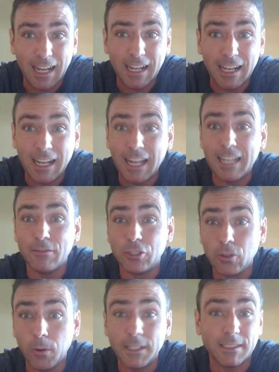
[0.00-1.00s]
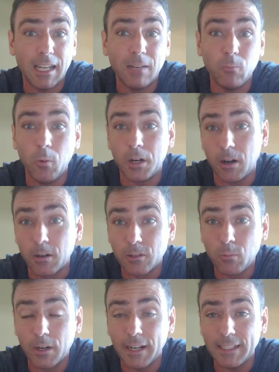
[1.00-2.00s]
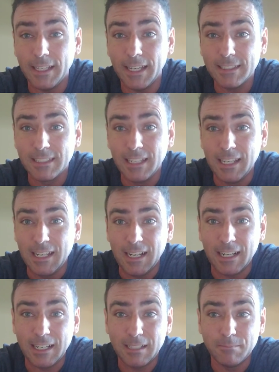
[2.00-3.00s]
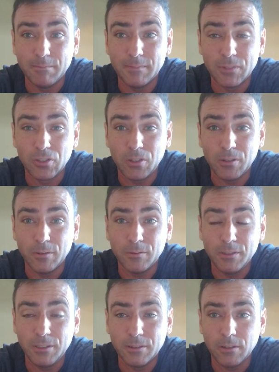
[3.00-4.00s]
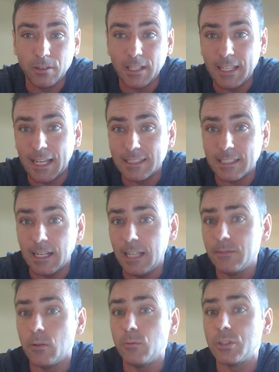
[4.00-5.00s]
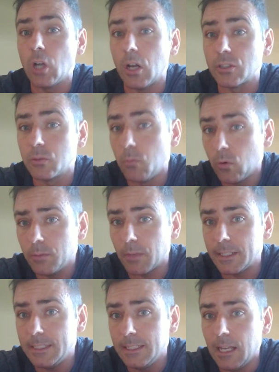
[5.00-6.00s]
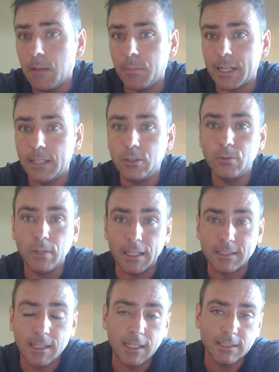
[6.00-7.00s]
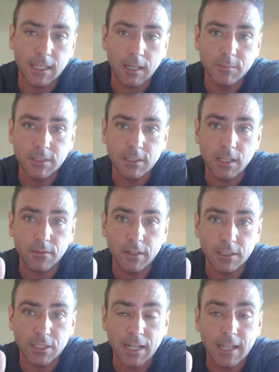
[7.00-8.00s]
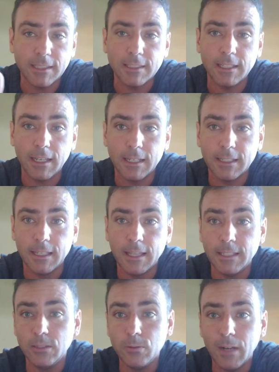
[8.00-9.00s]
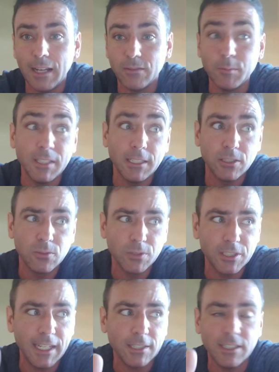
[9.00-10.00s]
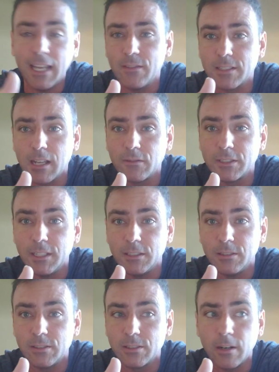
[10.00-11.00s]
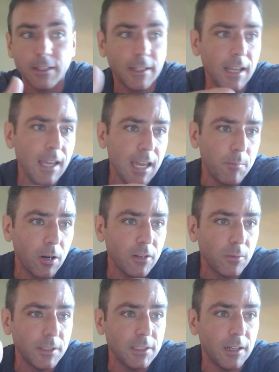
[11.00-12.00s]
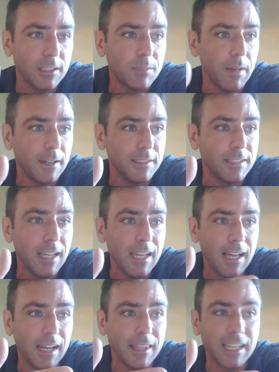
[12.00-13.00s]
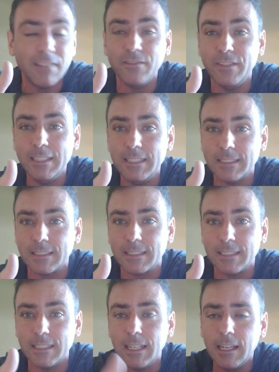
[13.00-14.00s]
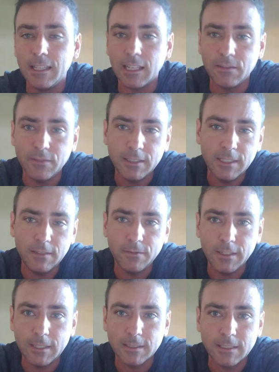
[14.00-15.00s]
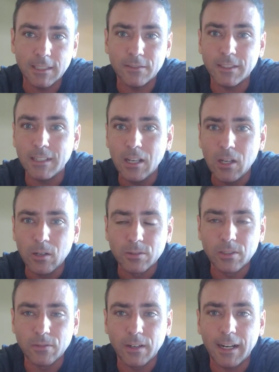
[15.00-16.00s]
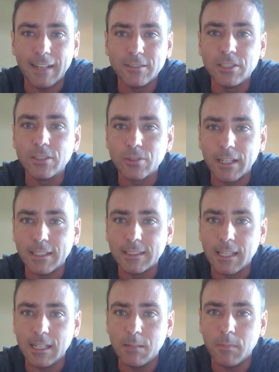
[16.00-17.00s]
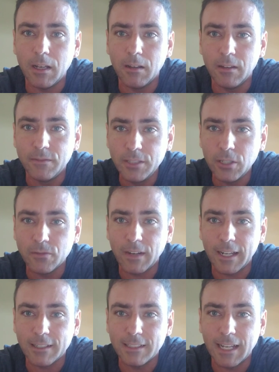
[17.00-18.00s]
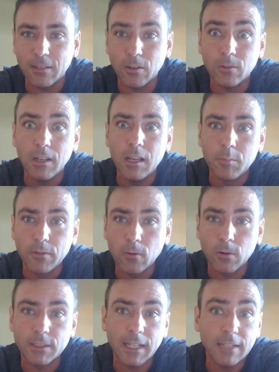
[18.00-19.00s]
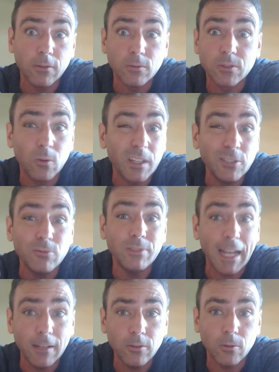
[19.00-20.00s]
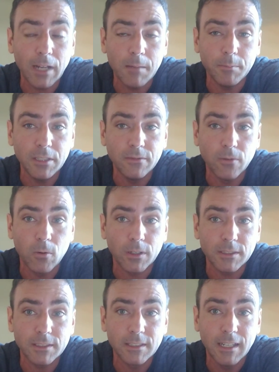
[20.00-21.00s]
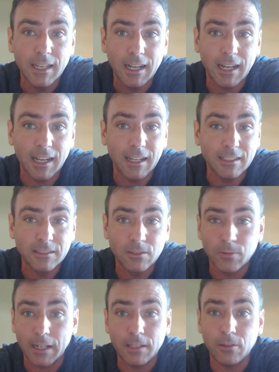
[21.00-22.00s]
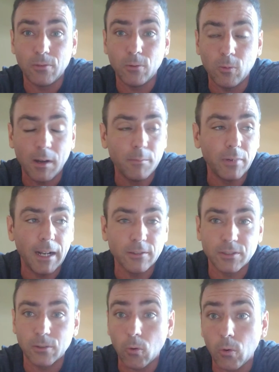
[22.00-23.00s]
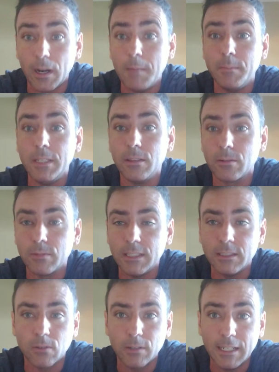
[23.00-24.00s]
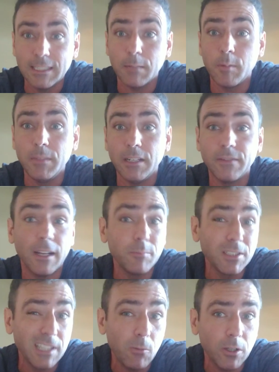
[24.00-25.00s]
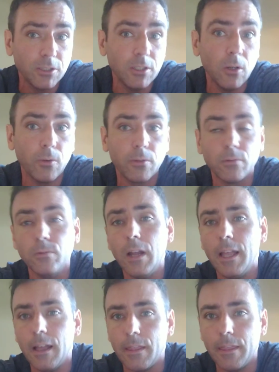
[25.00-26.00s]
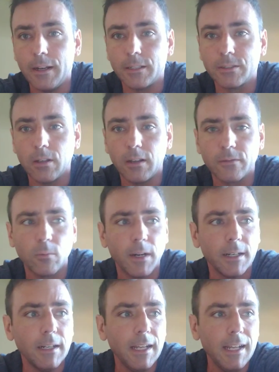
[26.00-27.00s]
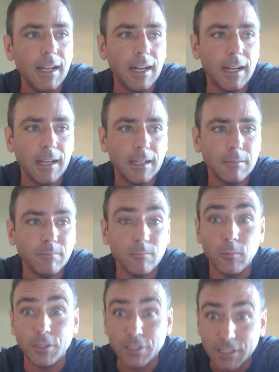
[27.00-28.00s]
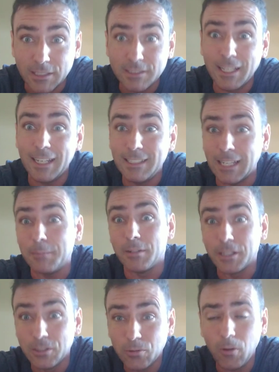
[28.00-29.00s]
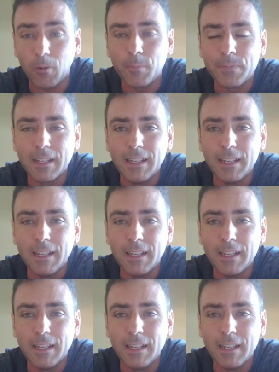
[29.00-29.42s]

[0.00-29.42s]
Uh, I have a choice on what hardware I get. Um, so you're looking at an iPhone, which costs more money, but can do less things. That comes into the functionality, uh, and they do have limitations, which is actually how this conversation started. And part of what he talks about is uh, the conveniency, the conveniency of it. So far, I was just trying to send him a video file to download. But of course, iPhones don't let you download M P fours uh, directly through a web browser or M P threes or any type of media file because they want you to go through their software, um, which is a type of control.